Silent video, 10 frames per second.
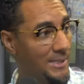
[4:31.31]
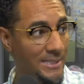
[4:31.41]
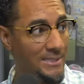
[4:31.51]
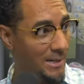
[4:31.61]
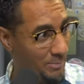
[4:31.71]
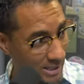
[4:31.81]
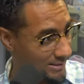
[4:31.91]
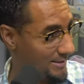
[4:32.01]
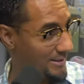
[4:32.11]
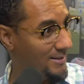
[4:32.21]
and lease a
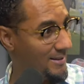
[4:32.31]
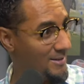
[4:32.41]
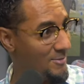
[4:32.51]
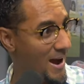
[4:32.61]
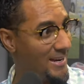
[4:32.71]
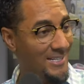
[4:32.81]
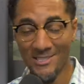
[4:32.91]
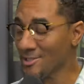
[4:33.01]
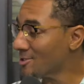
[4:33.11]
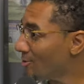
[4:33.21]
Bentley. Mm-hmm. right?
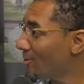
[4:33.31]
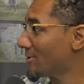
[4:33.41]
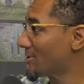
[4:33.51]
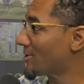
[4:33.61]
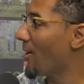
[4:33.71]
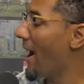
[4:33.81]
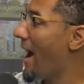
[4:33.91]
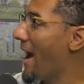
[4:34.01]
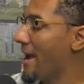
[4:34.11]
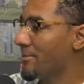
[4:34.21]
Because your scores are so
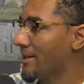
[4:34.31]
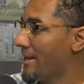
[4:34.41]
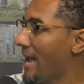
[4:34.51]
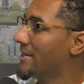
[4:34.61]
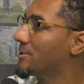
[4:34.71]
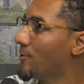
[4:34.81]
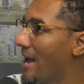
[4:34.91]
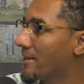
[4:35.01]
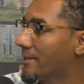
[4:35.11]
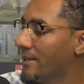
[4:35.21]
high. But in
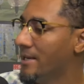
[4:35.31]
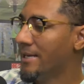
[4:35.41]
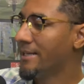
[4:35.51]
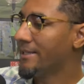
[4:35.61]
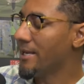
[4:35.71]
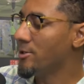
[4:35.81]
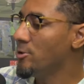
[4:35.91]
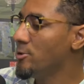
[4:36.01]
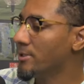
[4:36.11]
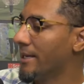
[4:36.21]
actuality, they
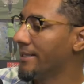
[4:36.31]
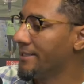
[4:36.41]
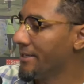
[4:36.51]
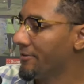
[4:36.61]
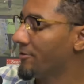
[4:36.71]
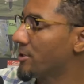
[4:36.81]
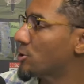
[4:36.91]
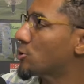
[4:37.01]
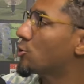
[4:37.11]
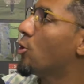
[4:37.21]
use a different
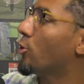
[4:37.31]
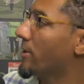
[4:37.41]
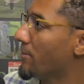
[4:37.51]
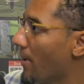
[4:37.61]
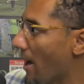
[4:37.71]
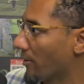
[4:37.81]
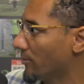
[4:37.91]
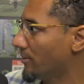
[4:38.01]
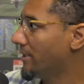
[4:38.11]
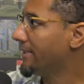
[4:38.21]
scoring
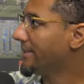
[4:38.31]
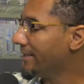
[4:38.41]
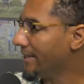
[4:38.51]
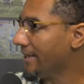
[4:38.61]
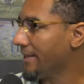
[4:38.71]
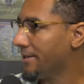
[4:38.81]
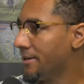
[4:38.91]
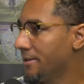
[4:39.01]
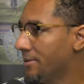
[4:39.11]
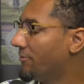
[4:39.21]
model
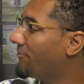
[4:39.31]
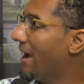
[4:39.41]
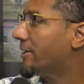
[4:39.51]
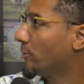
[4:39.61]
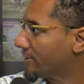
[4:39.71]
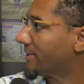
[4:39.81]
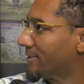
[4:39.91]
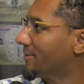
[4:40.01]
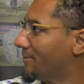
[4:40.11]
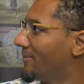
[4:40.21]
than the FICO
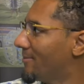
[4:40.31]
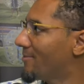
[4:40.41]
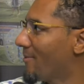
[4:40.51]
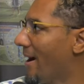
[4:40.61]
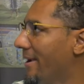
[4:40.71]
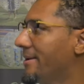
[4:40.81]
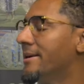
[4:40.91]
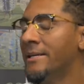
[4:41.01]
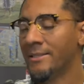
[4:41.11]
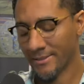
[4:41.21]
system, yes. right?
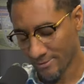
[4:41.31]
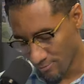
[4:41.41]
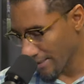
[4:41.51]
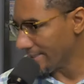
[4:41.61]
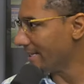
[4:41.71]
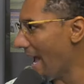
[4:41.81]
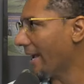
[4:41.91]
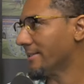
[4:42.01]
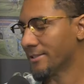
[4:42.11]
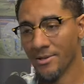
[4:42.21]
Ah.
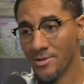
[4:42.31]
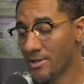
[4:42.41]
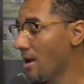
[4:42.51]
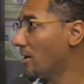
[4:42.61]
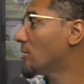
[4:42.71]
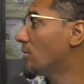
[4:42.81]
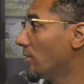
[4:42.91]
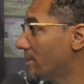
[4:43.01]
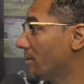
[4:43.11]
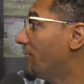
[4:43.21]
Exactly. So you can also
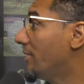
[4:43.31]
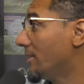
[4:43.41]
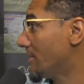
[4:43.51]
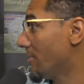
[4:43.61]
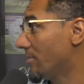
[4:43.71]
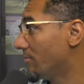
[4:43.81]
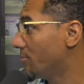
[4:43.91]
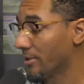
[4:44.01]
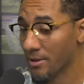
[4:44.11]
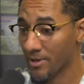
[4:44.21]
go get your feelings hurt if
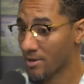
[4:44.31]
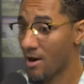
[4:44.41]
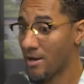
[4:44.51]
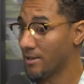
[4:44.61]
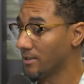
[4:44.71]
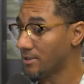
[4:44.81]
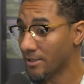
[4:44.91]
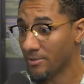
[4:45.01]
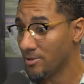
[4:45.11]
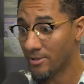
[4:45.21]
you pull up at a car
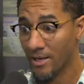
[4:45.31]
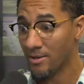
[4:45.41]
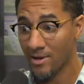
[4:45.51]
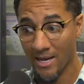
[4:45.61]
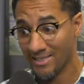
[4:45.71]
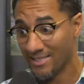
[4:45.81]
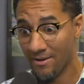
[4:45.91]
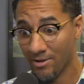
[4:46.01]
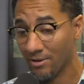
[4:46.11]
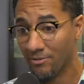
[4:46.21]
dealership and you think you got a
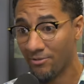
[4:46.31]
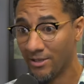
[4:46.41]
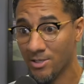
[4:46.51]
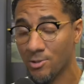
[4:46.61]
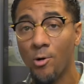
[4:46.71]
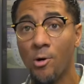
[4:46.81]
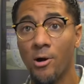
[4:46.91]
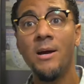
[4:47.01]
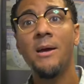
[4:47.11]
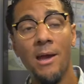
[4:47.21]
750
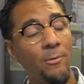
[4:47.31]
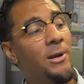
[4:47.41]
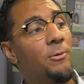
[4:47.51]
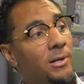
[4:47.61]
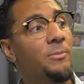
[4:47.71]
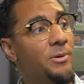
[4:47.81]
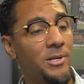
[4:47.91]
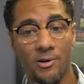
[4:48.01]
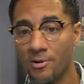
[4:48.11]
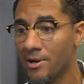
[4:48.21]
score, and when they really pull
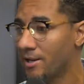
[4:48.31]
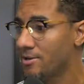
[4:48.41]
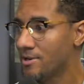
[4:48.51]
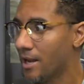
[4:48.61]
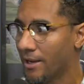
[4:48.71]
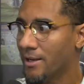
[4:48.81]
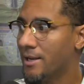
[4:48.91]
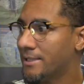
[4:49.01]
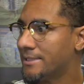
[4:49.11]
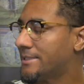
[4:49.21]
your credit, you like
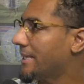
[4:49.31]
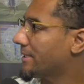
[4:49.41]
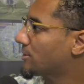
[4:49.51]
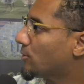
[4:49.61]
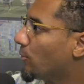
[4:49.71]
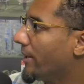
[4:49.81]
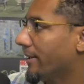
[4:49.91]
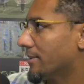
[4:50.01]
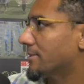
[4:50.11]
620. Oh, is that not a